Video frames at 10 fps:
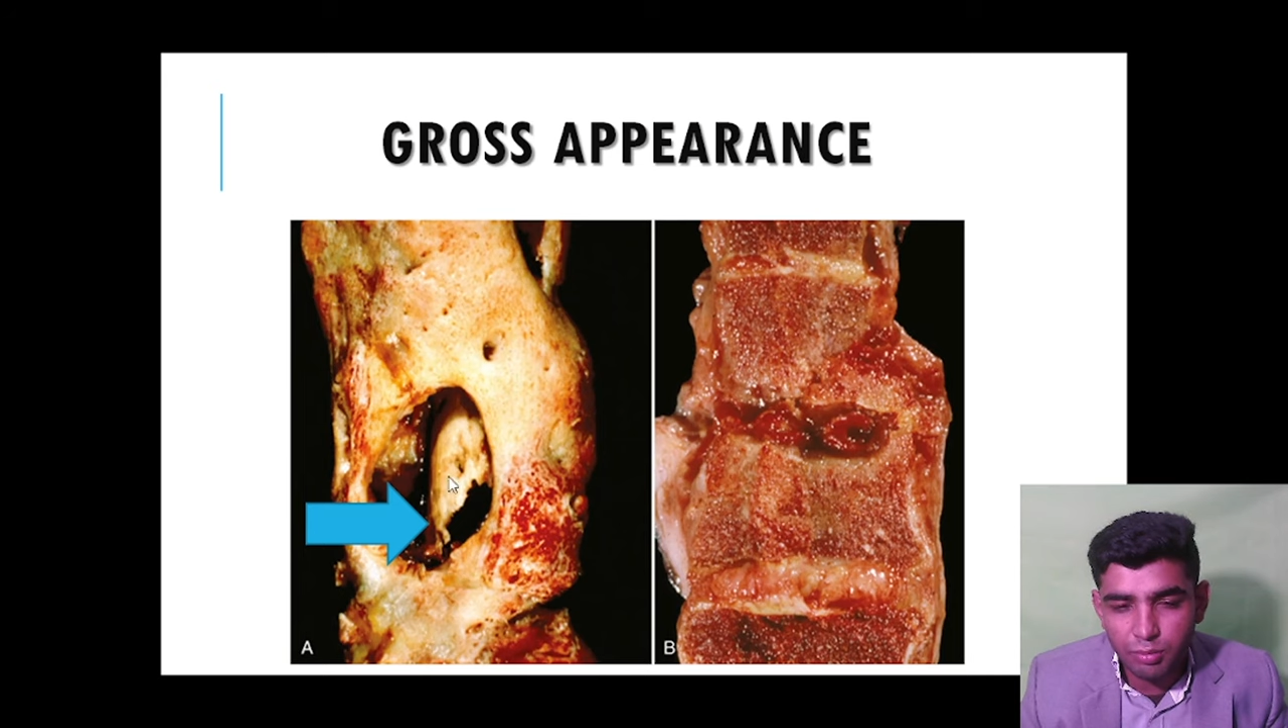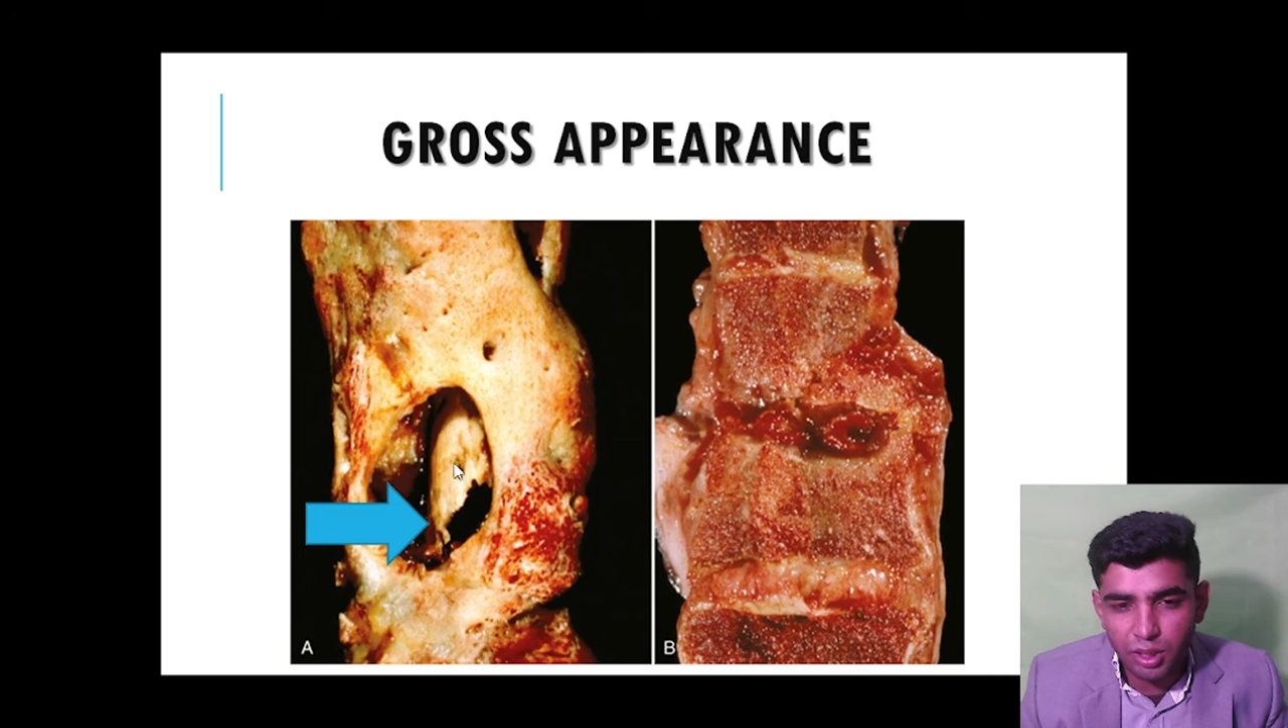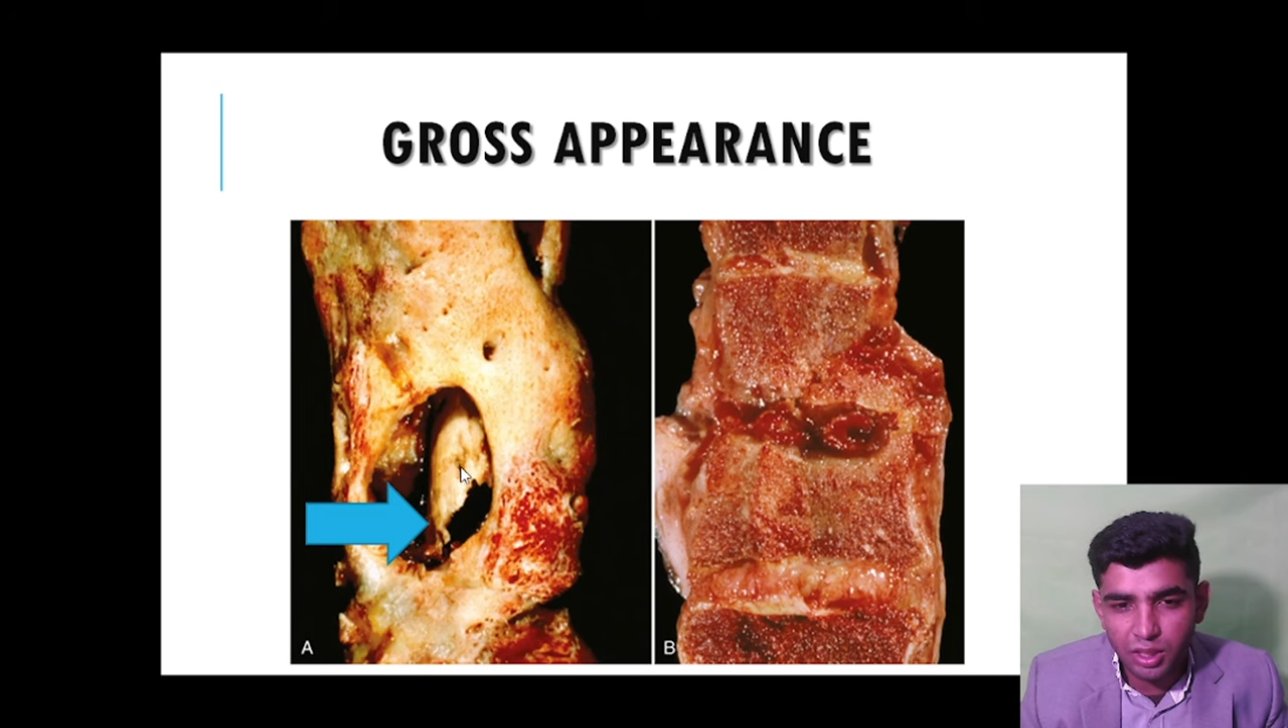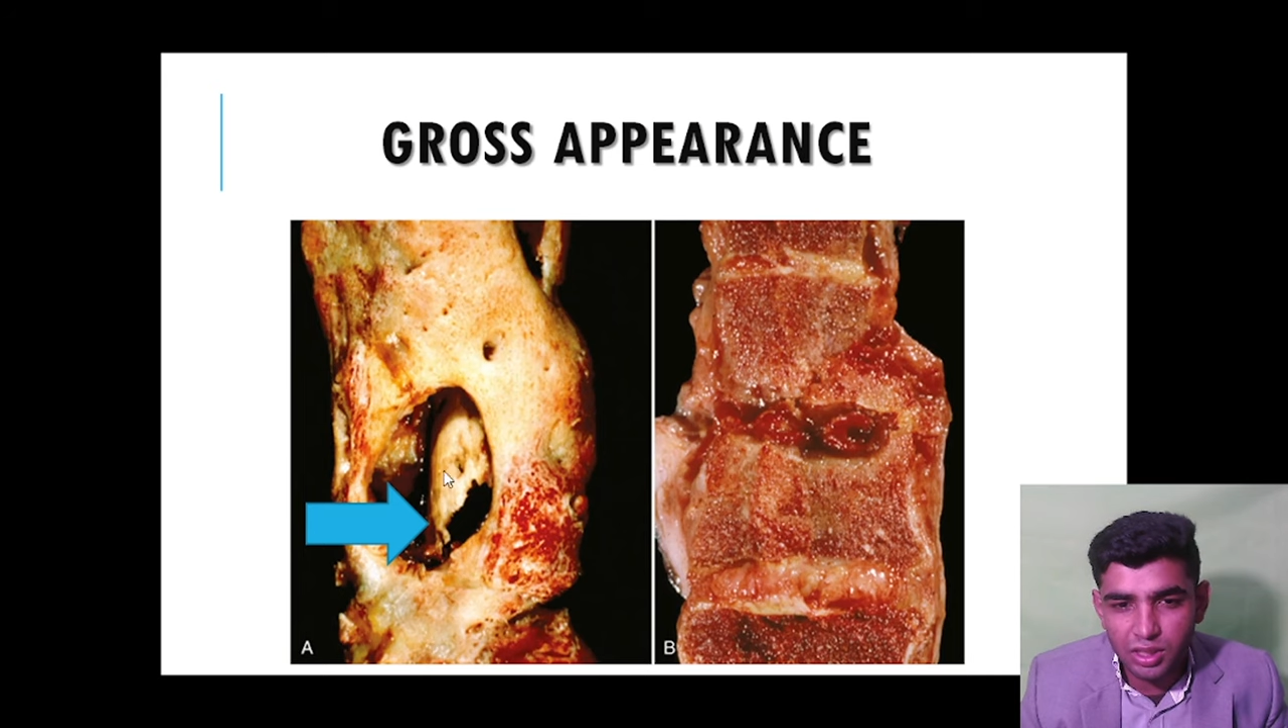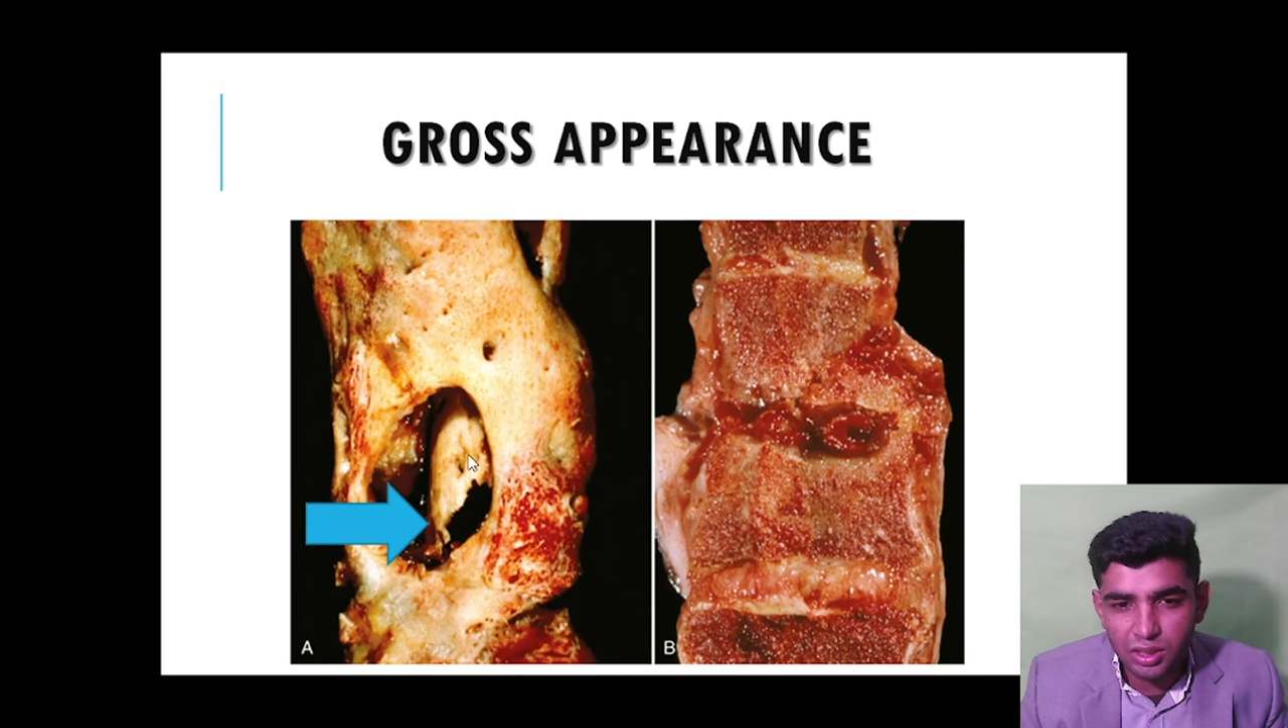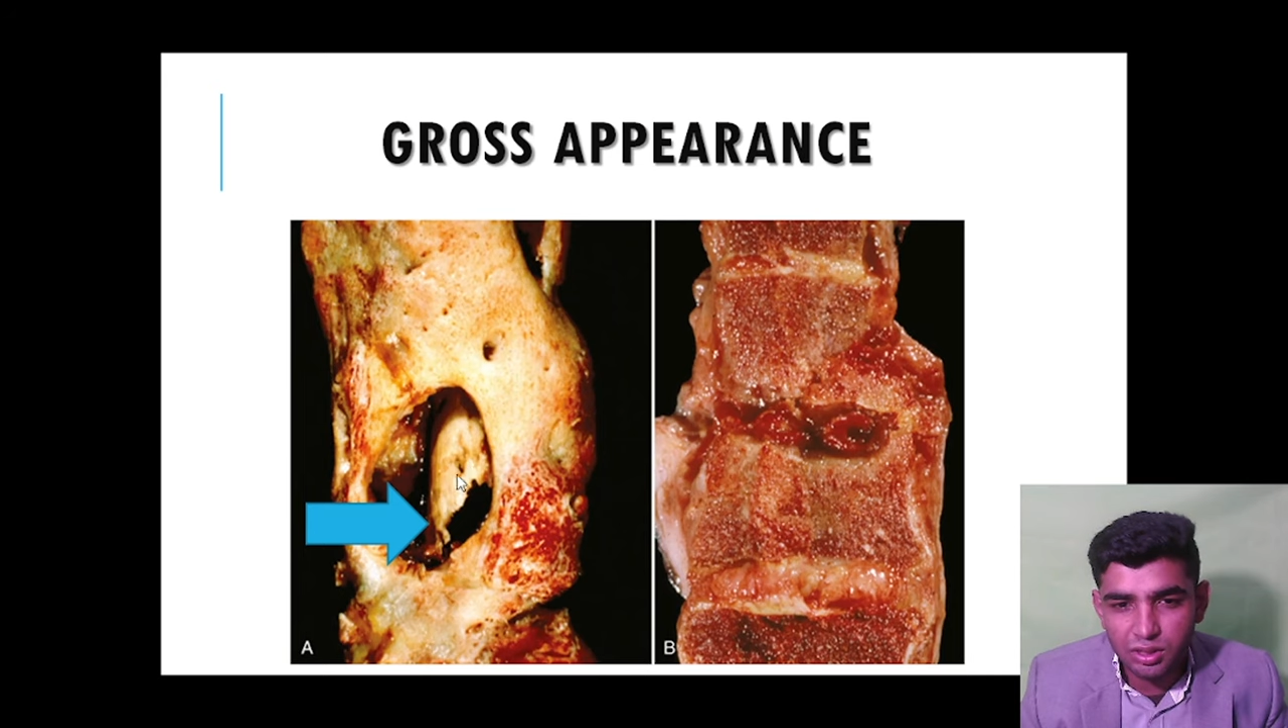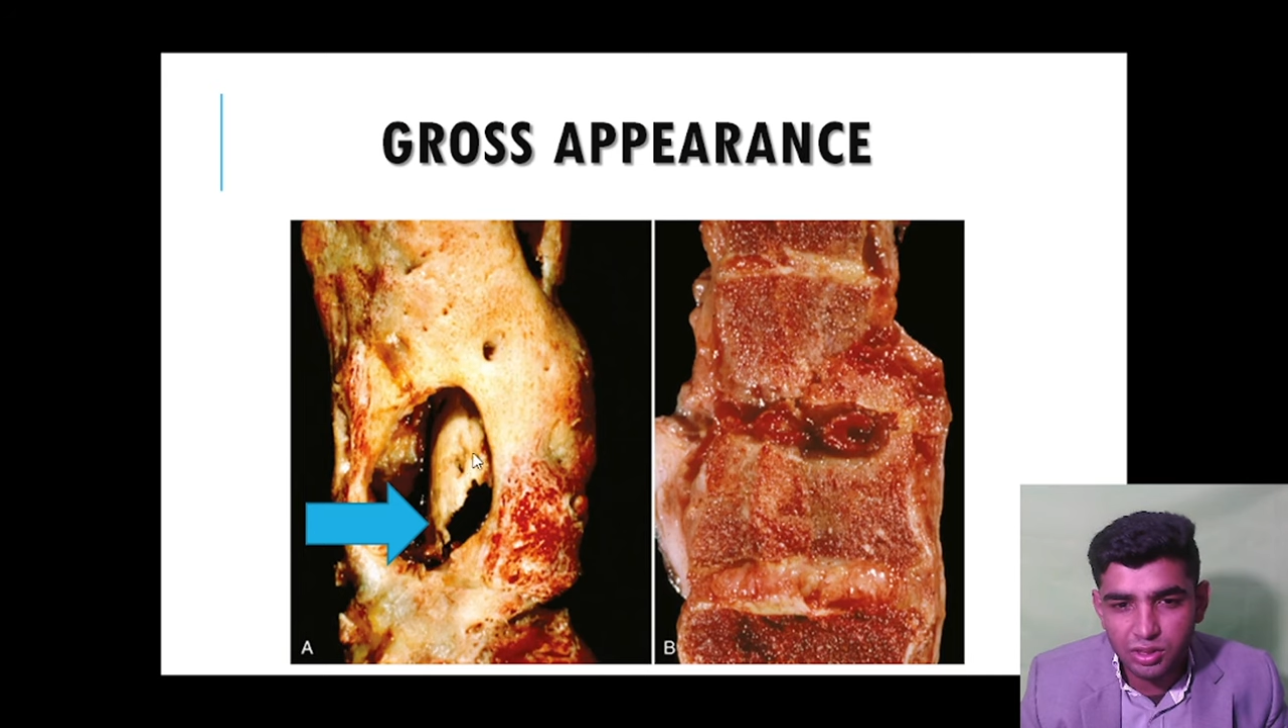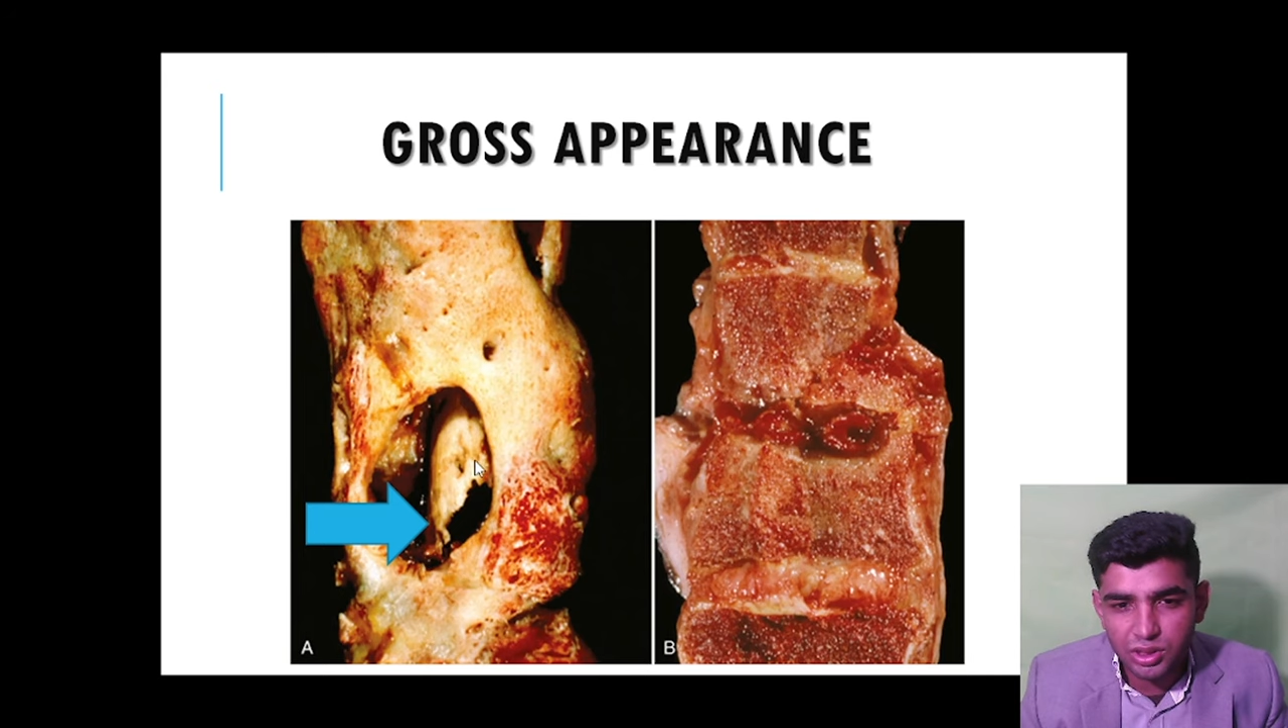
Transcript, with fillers: mainly